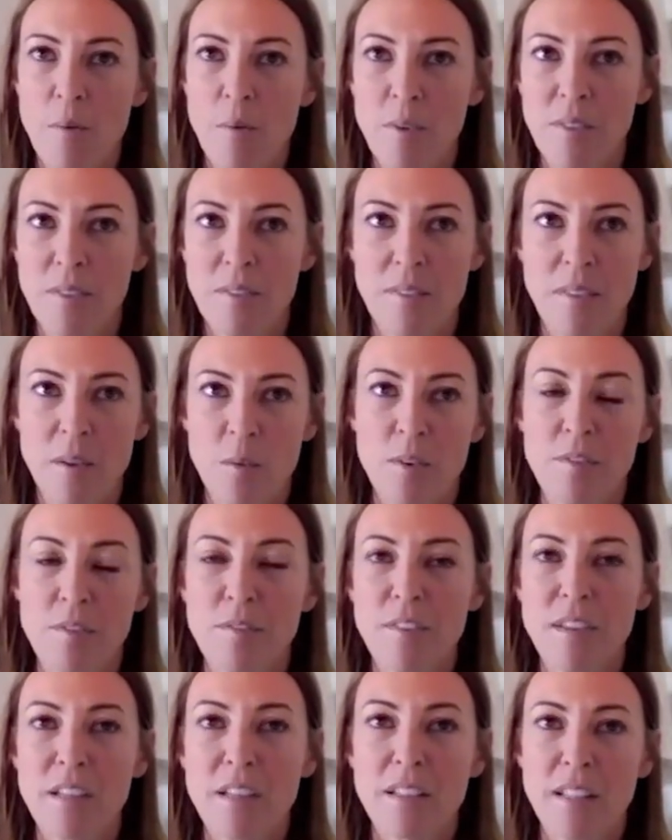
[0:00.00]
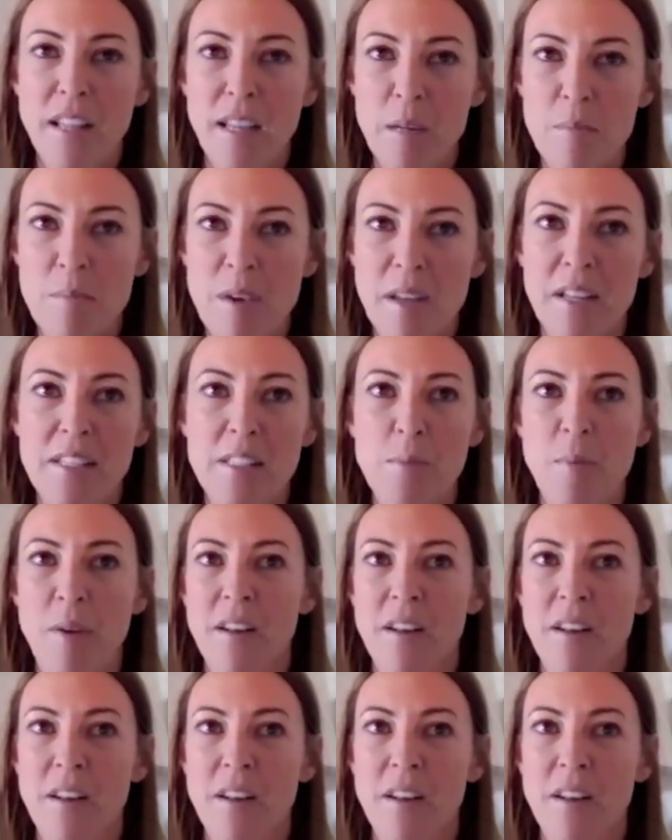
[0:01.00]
it would feel like minutes,